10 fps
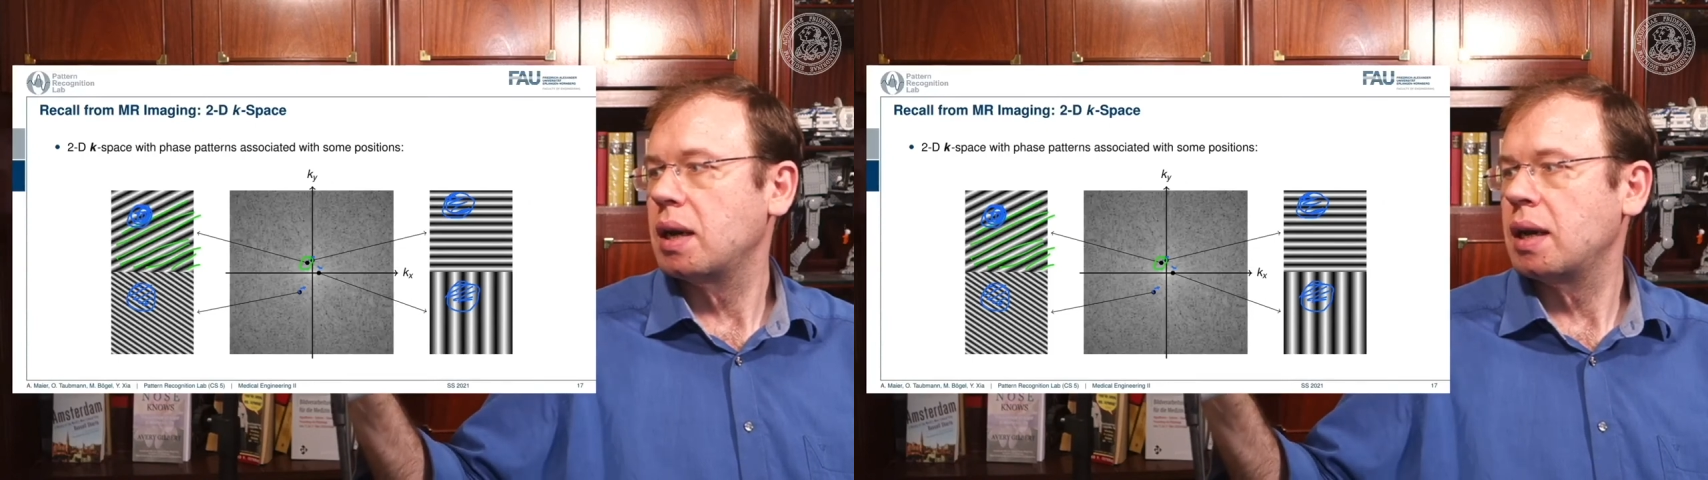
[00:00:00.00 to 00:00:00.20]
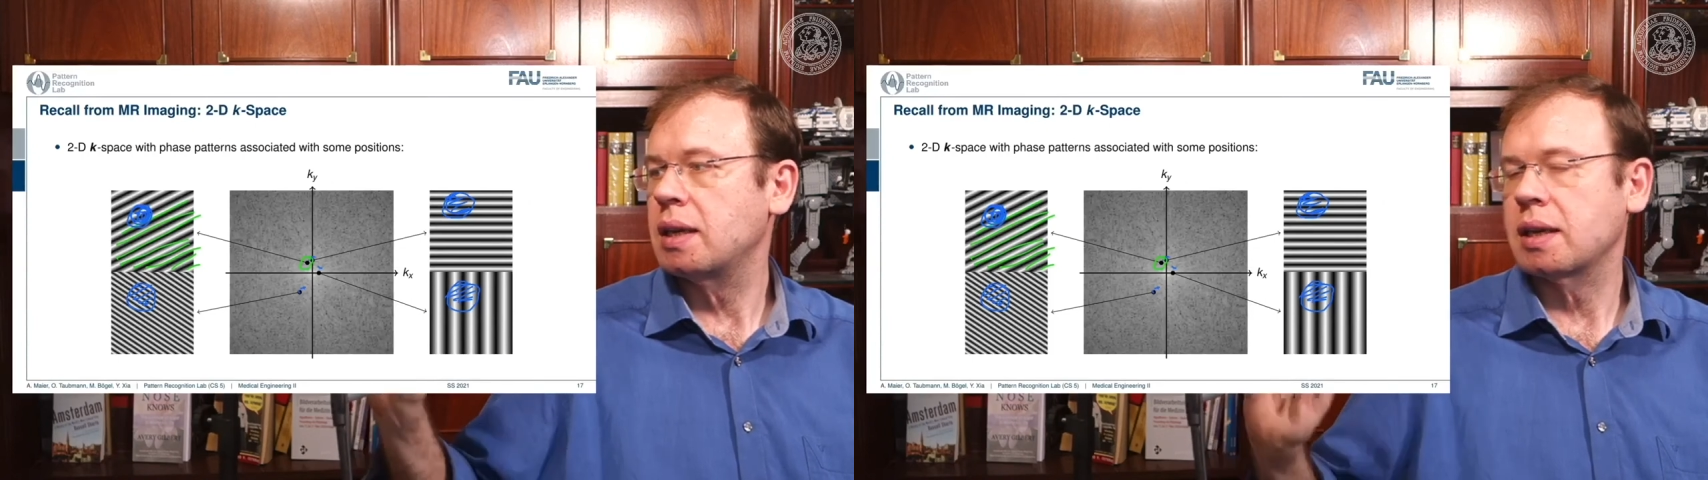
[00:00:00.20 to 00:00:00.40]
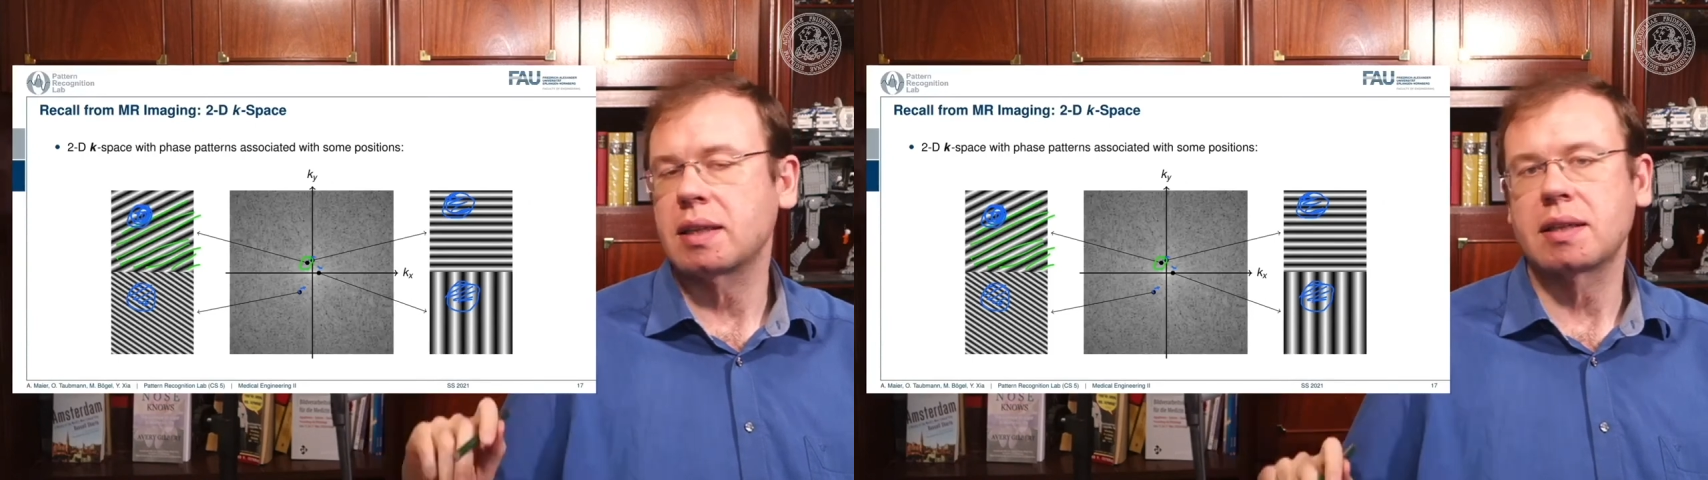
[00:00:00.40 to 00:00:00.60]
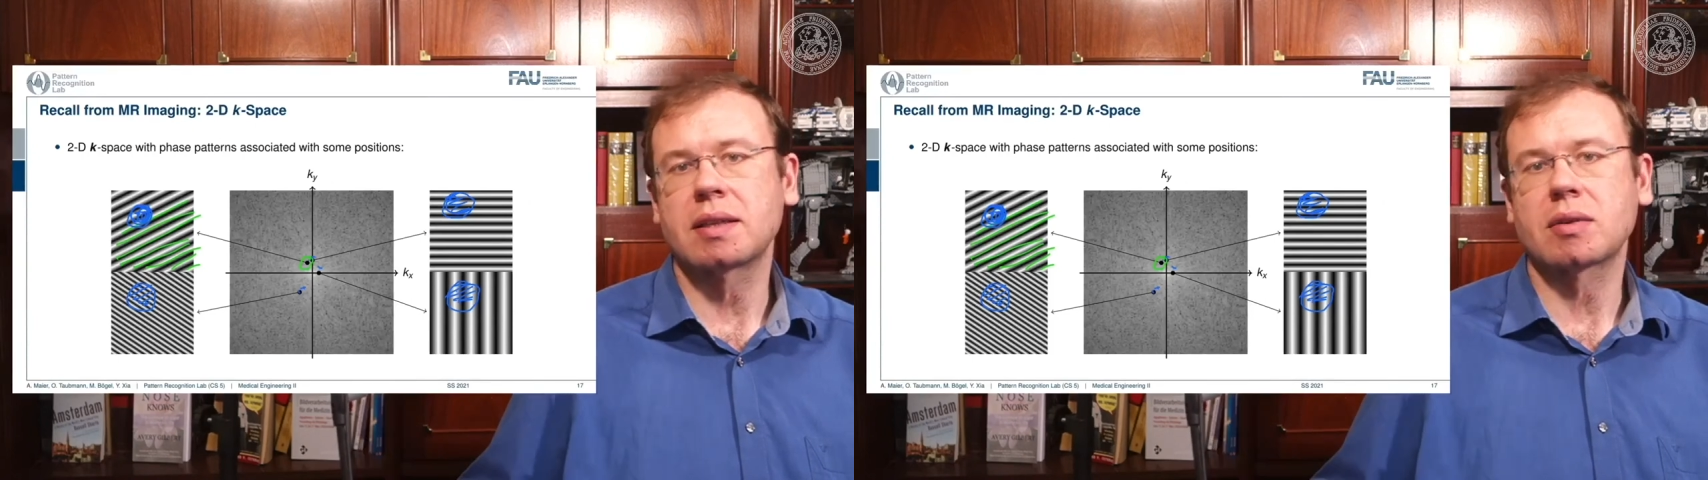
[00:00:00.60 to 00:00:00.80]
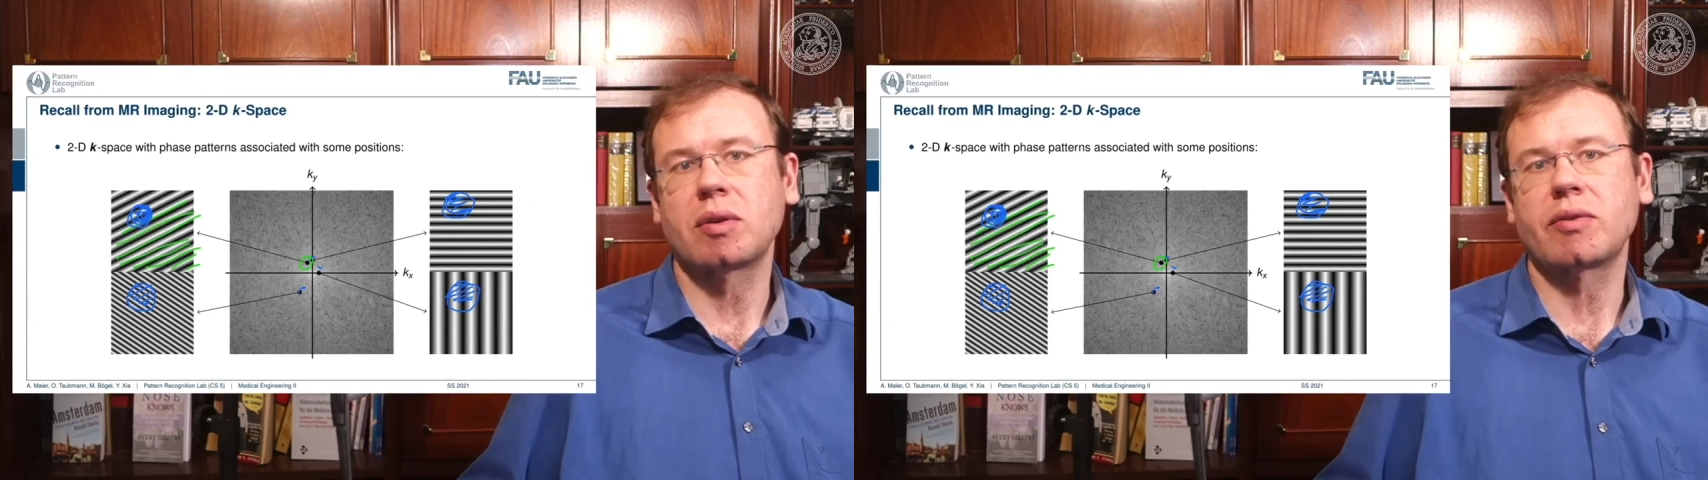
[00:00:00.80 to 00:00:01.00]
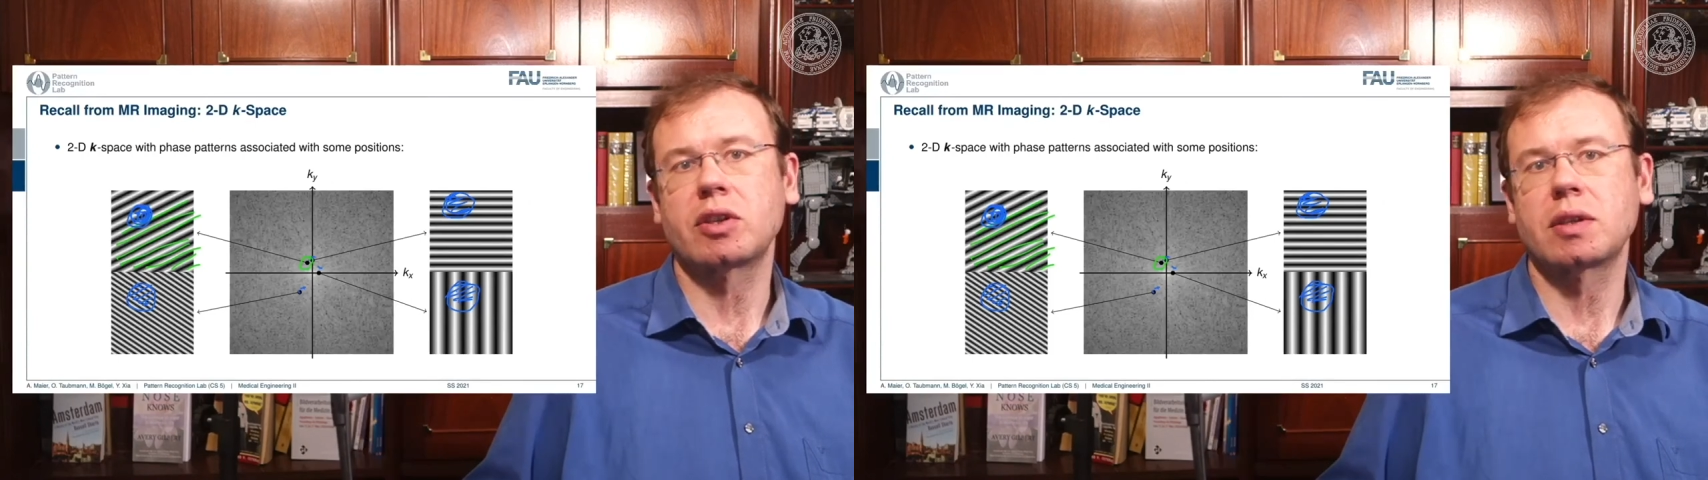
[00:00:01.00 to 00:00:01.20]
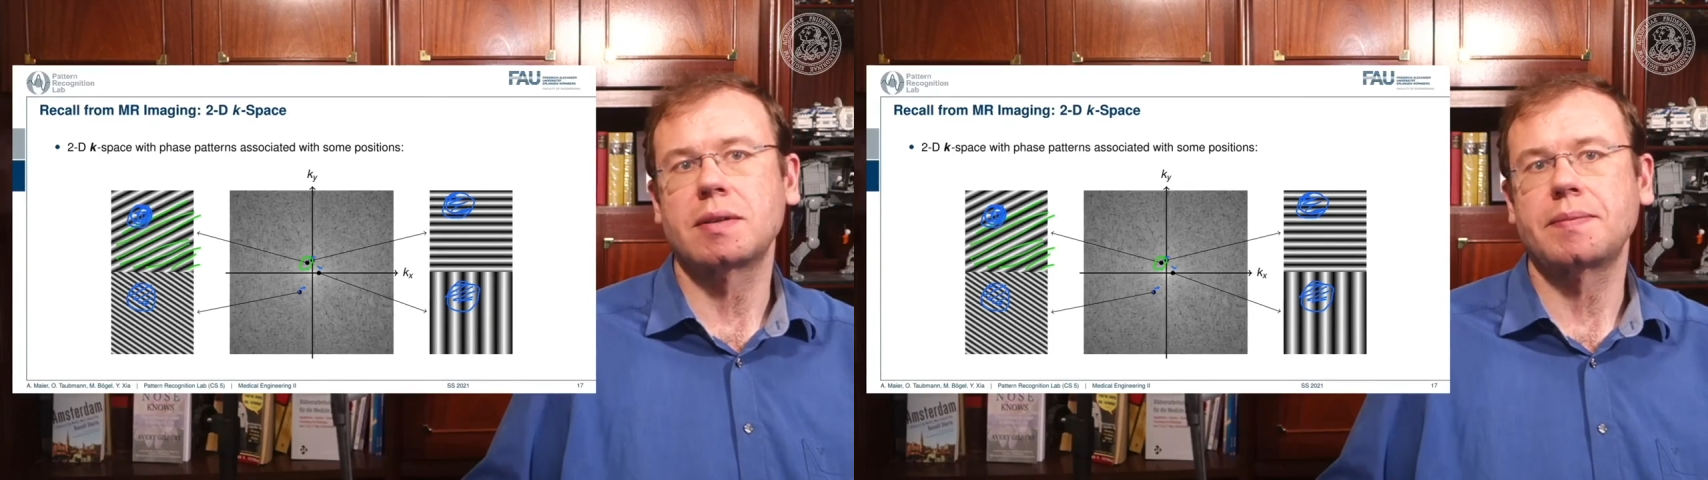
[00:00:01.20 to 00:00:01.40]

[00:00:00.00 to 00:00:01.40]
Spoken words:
and I get this coefficient.